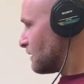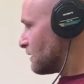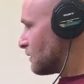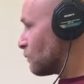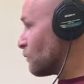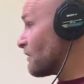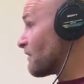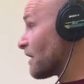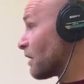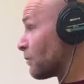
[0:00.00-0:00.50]

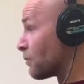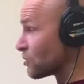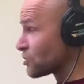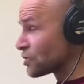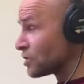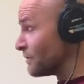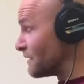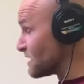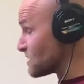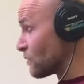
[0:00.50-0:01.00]
Without pushing them
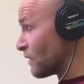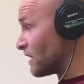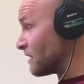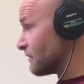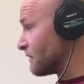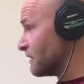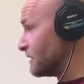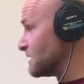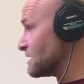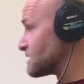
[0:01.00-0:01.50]
into anything.
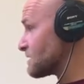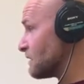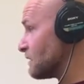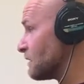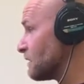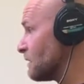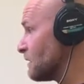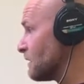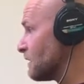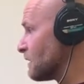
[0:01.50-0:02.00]
These are,
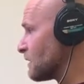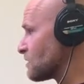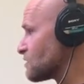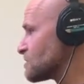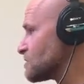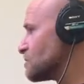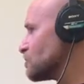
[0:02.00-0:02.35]
because you